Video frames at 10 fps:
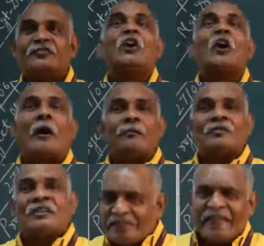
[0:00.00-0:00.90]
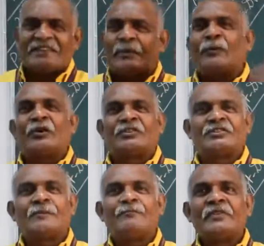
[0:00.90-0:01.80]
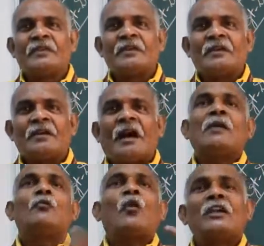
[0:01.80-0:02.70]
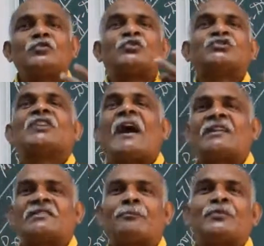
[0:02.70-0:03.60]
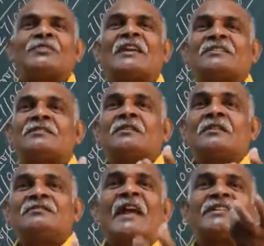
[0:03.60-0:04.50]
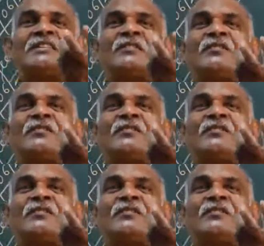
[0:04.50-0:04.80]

job, like suppose I want to start the project that is